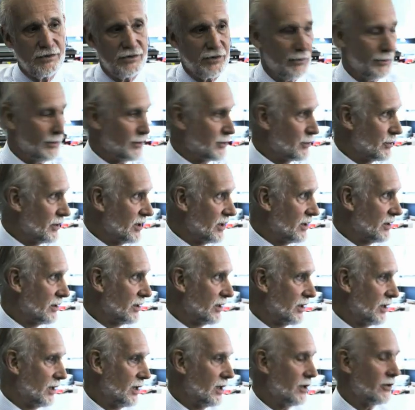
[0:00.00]
so between
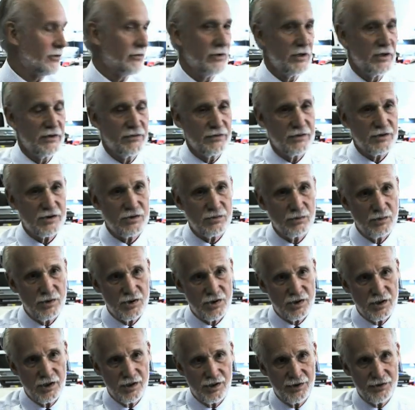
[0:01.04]
the three of us, we
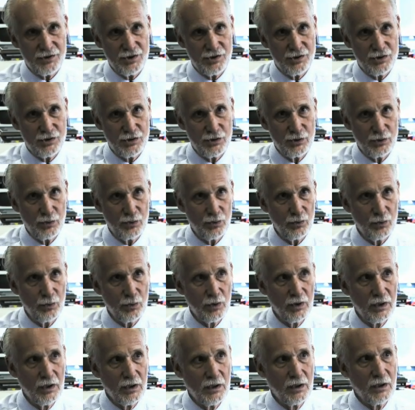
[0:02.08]
started to
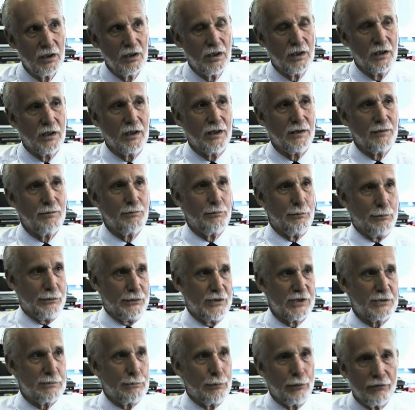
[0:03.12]

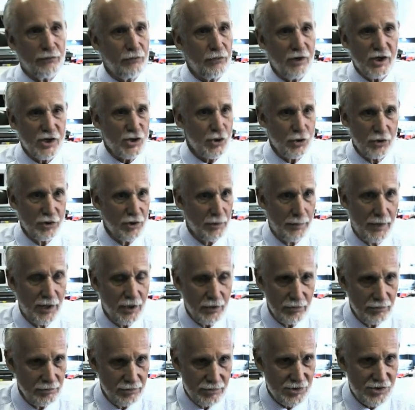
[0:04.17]
just put flesh on the
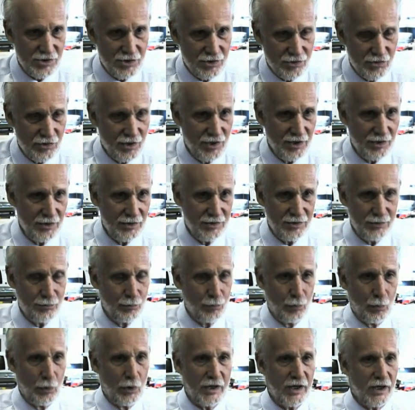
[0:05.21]
bones to try and
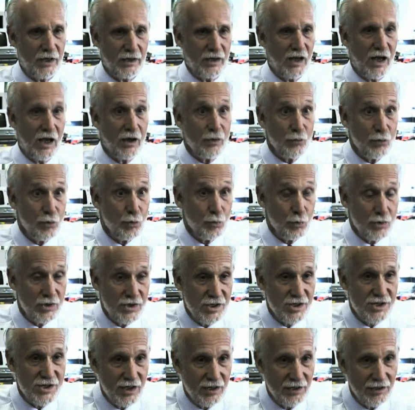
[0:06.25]
work out how you would
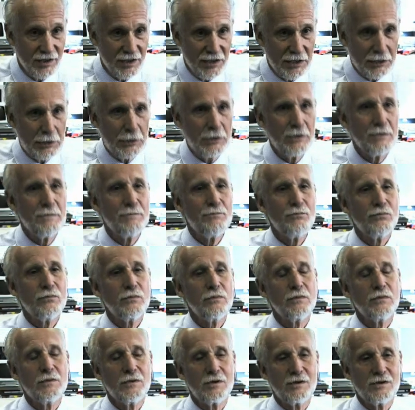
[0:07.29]
design
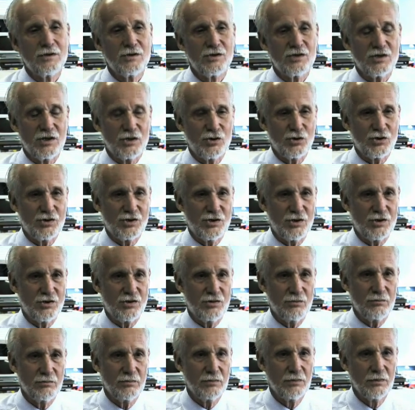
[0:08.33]
such a
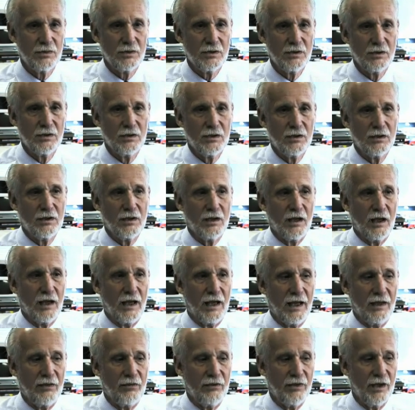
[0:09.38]
system.
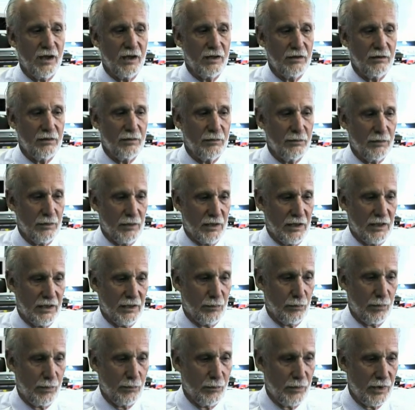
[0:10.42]
And then
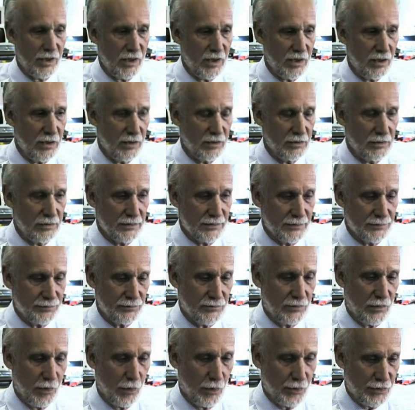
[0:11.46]
when we
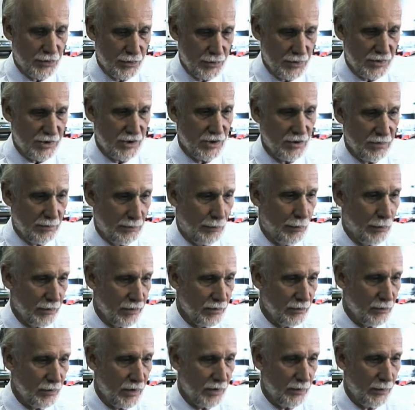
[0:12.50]
got to a certain
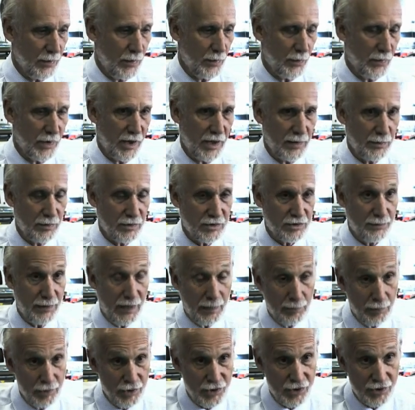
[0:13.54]
point where we were able to
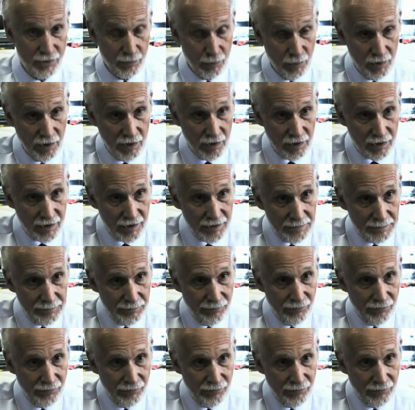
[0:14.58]
publish the work,